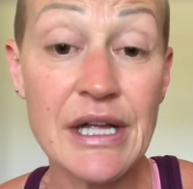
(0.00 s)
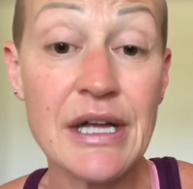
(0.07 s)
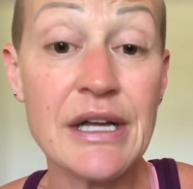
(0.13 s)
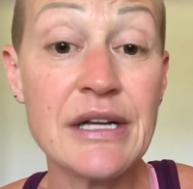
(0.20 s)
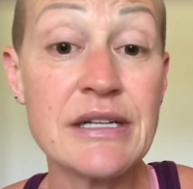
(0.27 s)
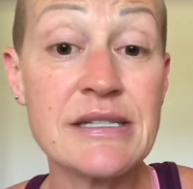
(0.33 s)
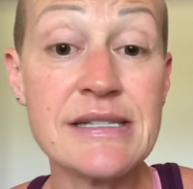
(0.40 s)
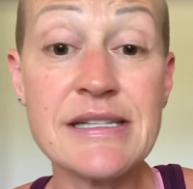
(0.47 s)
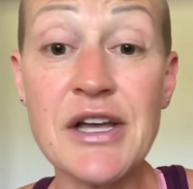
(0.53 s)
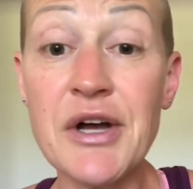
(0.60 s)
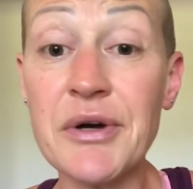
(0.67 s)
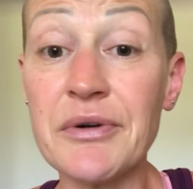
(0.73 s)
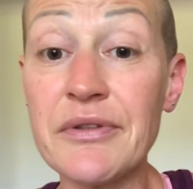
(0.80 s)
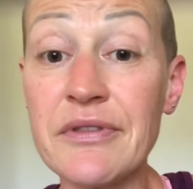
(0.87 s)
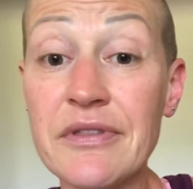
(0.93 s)

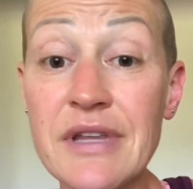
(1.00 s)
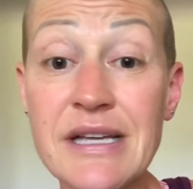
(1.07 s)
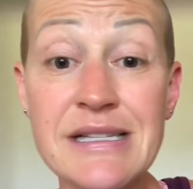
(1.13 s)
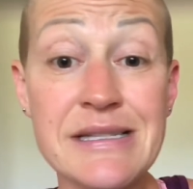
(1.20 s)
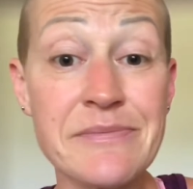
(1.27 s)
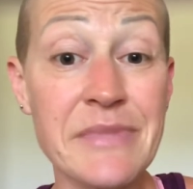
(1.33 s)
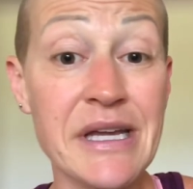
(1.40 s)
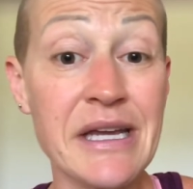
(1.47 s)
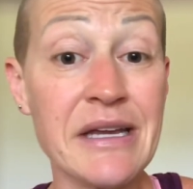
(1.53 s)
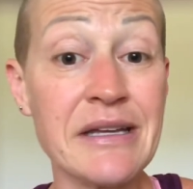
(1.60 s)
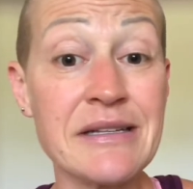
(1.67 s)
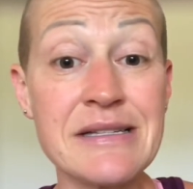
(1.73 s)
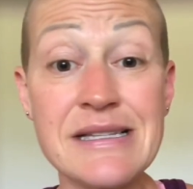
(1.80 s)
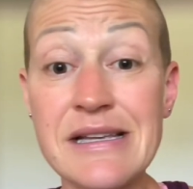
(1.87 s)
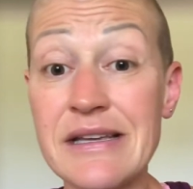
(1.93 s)
So this
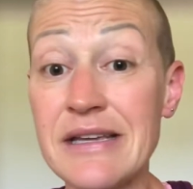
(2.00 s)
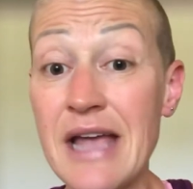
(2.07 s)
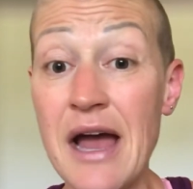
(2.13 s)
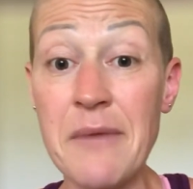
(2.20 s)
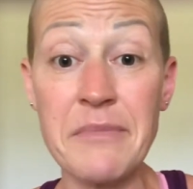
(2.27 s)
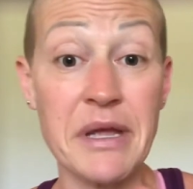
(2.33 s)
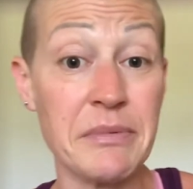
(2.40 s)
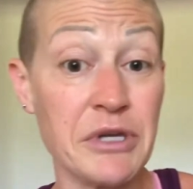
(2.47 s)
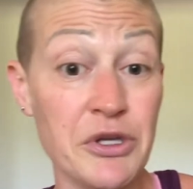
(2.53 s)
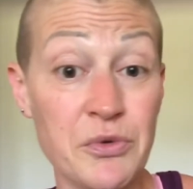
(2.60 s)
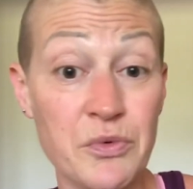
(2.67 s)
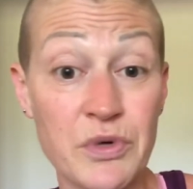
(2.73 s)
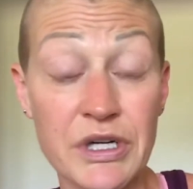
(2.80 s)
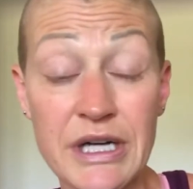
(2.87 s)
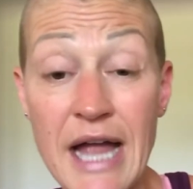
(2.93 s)
means, maybe you
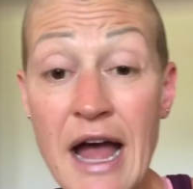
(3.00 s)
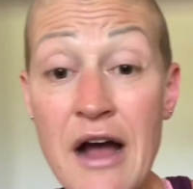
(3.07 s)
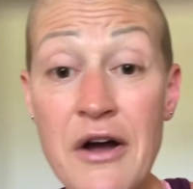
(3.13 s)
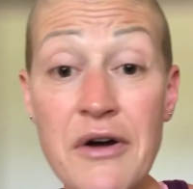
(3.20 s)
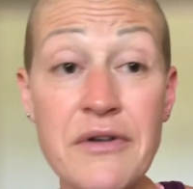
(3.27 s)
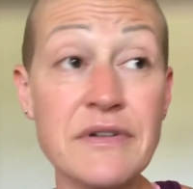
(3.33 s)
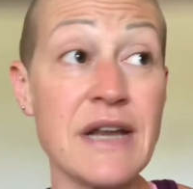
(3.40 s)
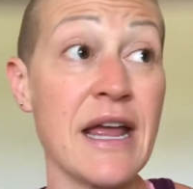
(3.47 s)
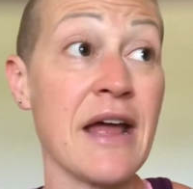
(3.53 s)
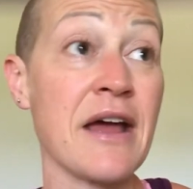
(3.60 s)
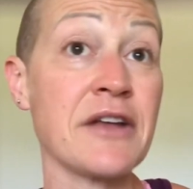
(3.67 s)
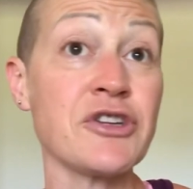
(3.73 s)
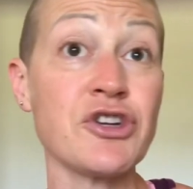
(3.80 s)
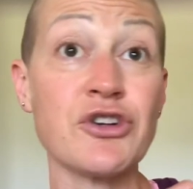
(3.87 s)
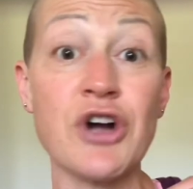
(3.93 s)
work out
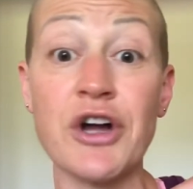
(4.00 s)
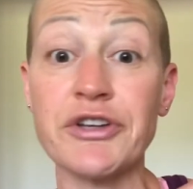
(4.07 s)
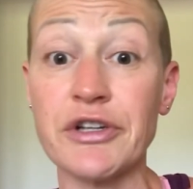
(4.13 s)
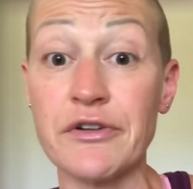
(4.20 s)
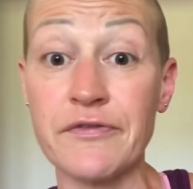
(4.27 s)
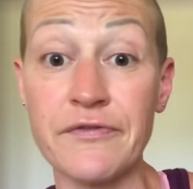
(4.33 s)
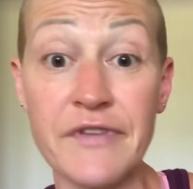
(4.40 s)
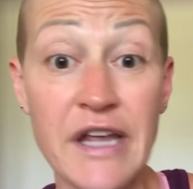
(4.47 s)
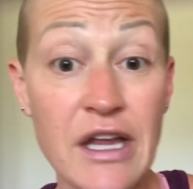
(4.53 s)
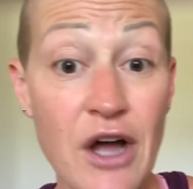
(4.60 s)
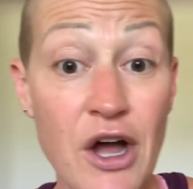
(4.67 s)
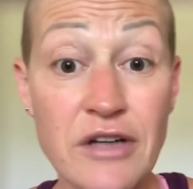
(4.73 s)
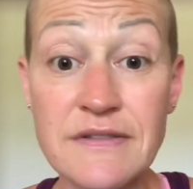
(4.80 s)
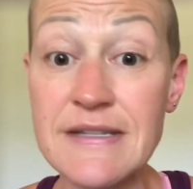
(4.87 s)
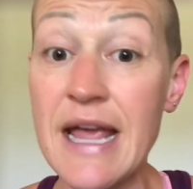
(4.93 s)
and you're on your feet
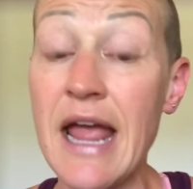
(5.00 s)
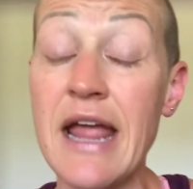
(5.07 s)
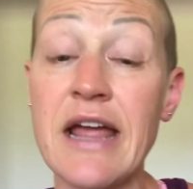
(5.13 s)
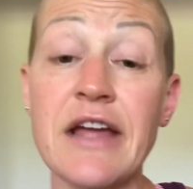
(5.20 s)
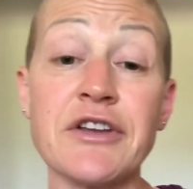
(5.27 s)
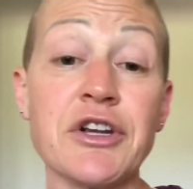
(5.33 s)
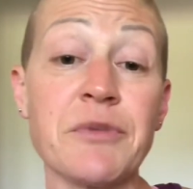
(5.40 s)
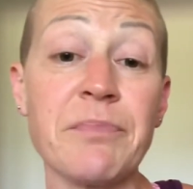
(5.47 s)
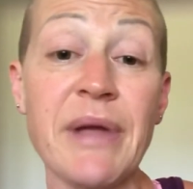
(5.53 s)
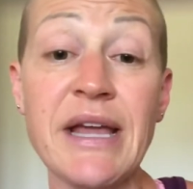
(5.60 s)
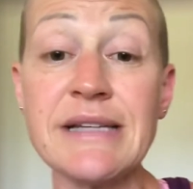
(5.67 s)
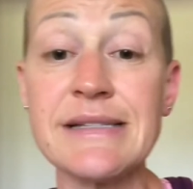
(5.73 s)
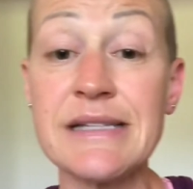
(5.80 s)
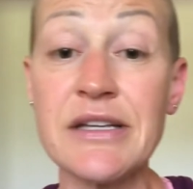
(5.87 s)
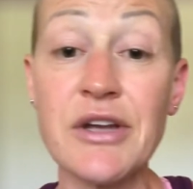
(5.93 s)
all day and you're
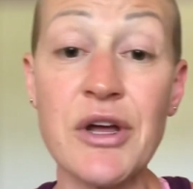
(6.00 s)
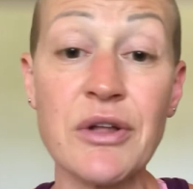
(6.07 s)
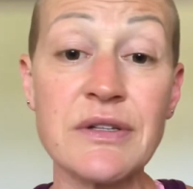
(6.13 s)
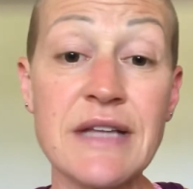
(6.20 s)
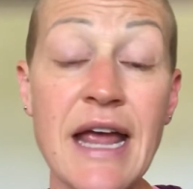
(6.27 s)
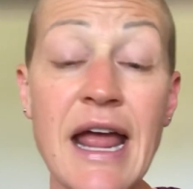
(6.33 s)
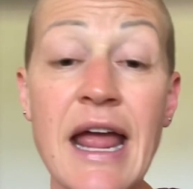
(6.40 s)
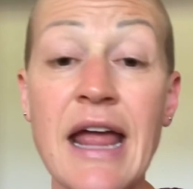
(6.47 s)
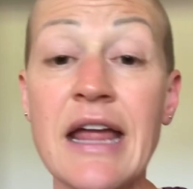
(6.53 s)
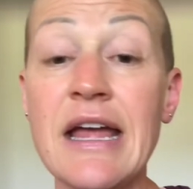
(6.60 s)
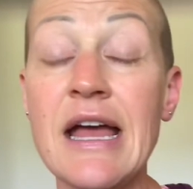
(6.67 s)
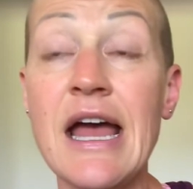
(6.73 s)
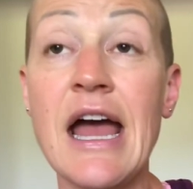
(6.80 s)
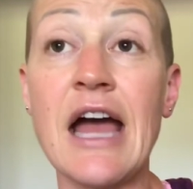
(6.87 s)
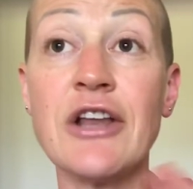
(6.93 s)
pacing all day
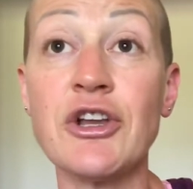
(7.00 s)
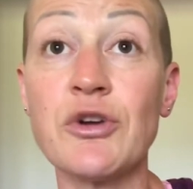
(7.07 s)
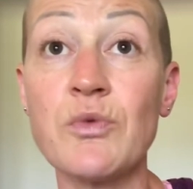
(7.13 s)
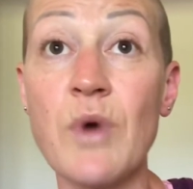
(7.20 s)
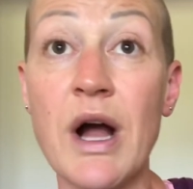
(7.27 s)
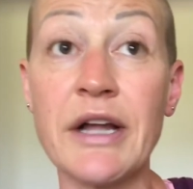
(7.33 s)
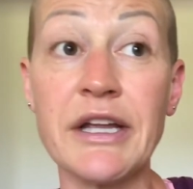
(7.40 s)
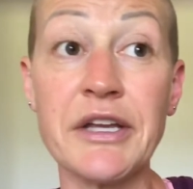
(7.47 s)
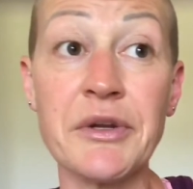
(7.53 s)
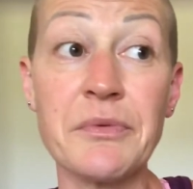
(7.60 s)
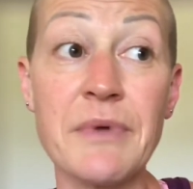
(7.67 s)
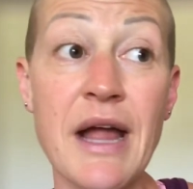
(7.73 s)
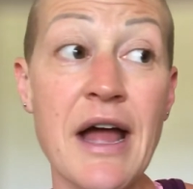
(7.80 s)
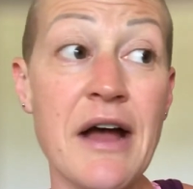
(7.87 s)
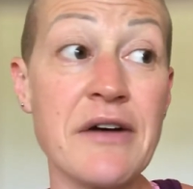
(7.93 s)
and you're walking
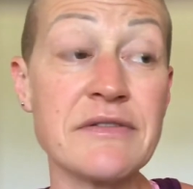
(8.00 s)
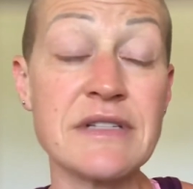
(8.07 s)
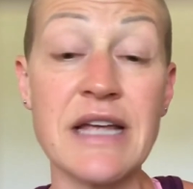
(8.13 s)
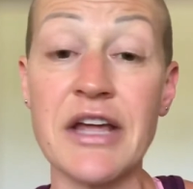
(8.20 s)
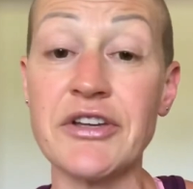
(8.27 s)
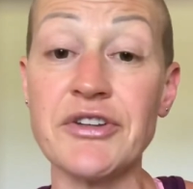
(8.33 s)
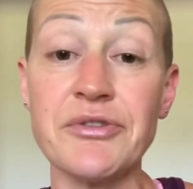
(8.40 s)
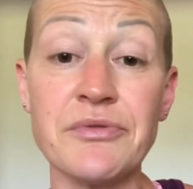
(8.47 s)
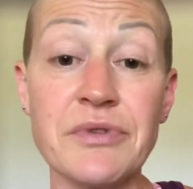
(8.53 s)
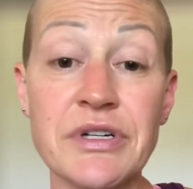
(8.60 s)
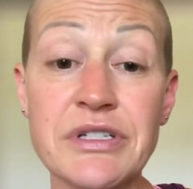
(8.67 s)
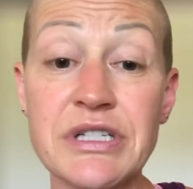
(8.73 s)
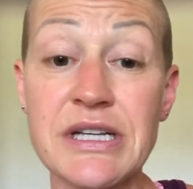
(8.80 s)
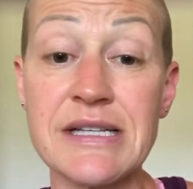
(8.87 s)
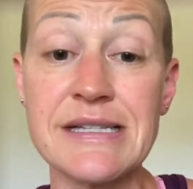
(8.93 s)
around and you are
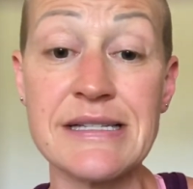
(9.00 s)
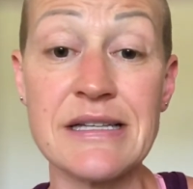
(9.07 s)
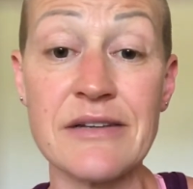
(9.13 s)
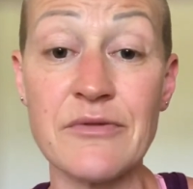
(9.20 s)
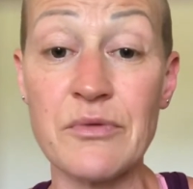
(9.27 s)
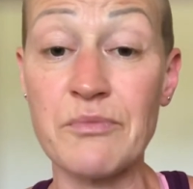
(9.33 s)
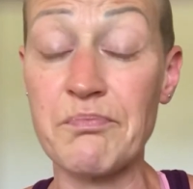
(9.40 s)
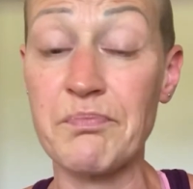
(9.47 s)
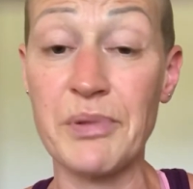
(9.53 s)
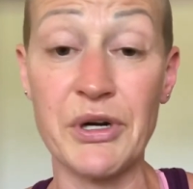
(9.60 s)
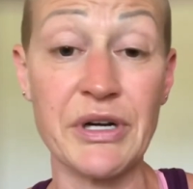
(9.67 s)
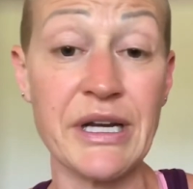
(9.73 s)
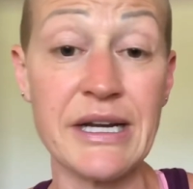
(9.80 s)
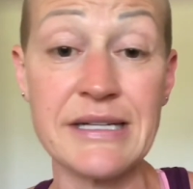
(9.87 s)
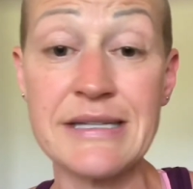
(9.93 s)
just
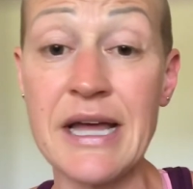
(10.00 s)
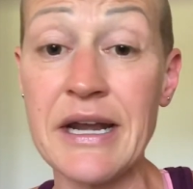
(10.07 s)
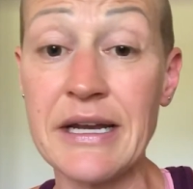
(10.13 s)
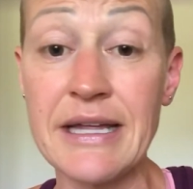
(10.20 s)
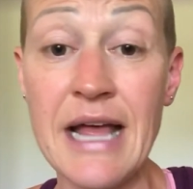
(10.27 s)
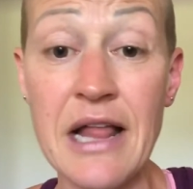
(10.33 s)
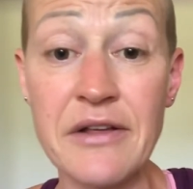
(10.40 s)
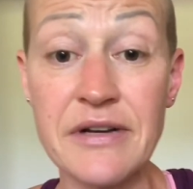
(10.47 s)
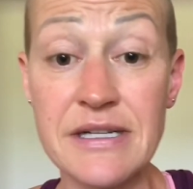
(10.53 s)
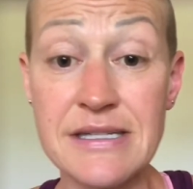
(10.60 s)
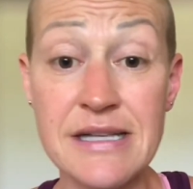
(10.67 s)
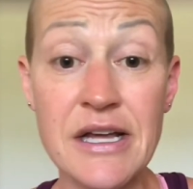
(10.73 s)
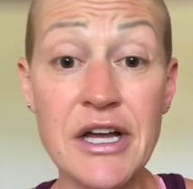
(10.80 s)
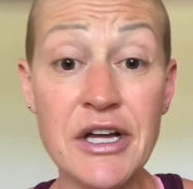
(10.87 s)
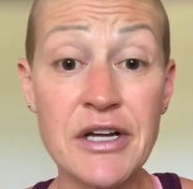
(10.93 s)
burning a ton of calories.
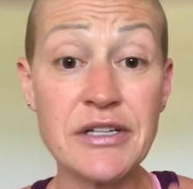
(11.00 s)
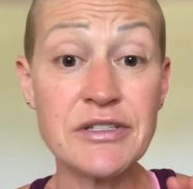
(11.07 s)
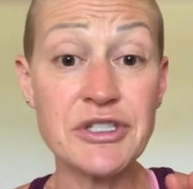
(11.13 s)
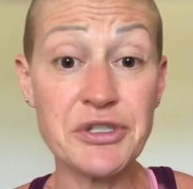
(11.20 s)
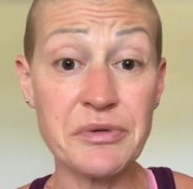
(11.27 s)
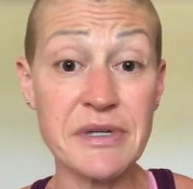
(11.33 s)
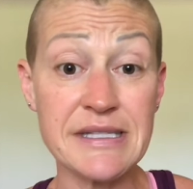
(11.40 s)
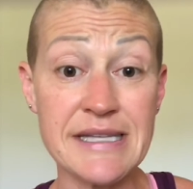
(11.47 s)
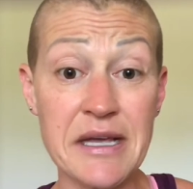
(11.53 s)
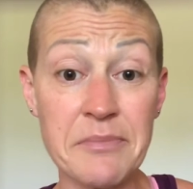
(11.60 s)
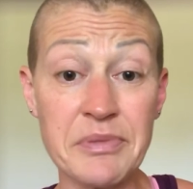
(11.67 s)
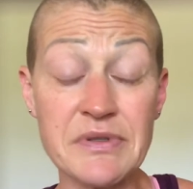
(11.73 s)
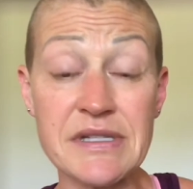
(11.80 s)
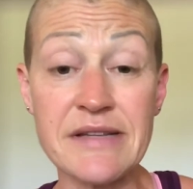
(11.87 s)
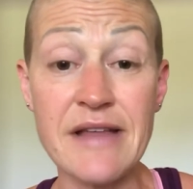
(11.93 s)
2
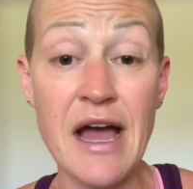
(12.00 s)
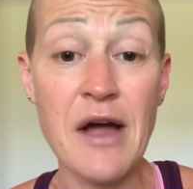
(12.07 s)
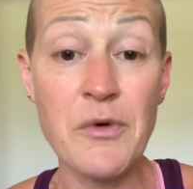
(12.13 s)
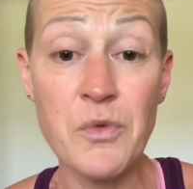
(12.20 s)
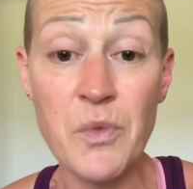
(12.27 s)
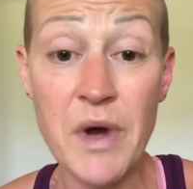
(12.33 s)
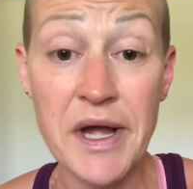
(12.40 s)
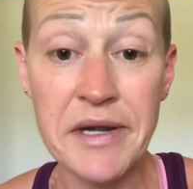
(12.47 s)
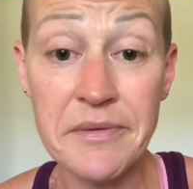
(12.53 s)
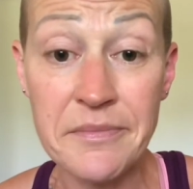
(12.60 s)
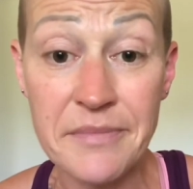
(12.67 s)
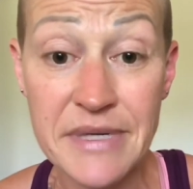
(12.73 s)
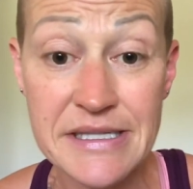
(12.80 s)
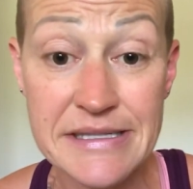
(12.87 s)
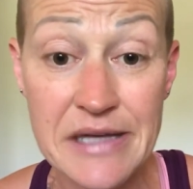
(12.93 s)
examples of that. One,
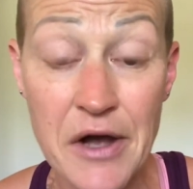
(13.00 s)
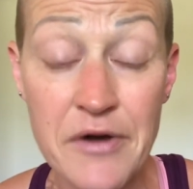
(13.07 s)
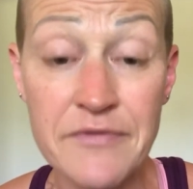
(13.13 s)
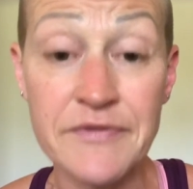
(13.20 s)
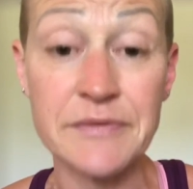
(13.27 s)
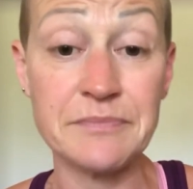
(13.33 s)
myself.